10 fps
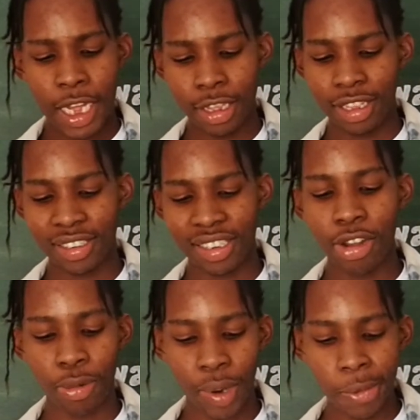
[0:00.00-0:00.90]
the
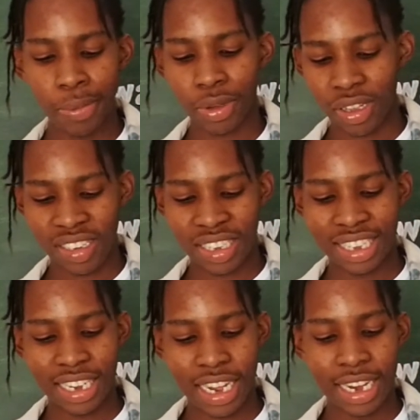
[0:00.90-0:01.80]
silhouette, because
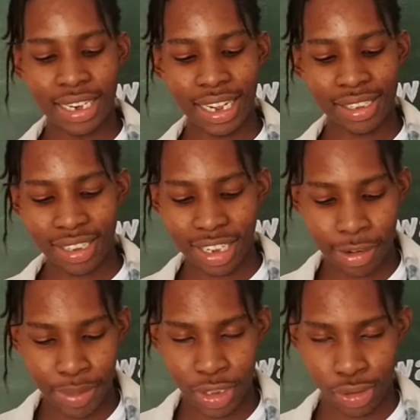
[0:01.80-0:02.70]
it does get a
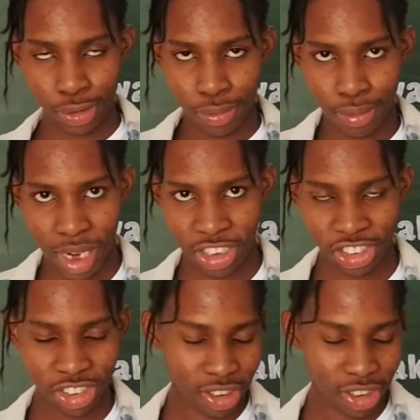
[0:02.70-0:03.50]
bit too much